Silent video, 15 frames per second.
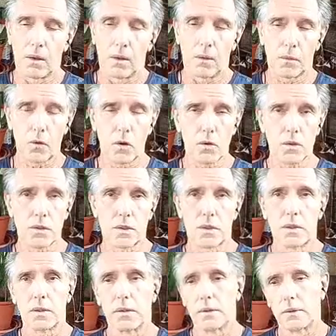Of course,
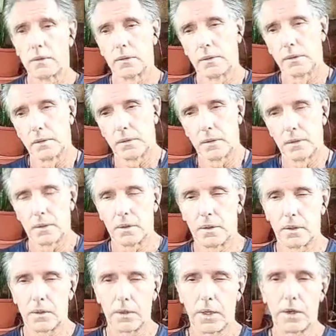
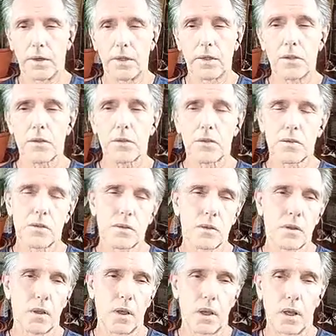there is
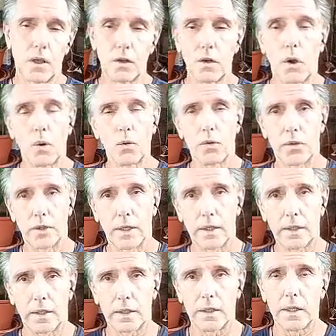a known
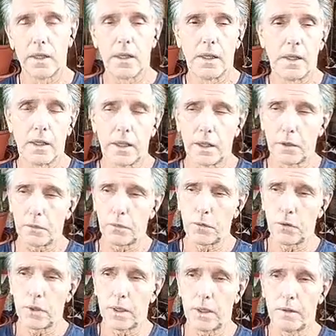thing that if
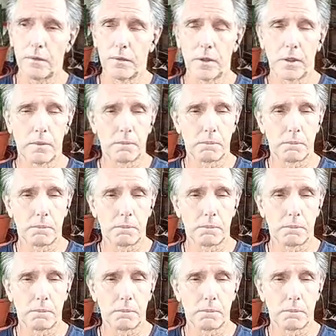you have,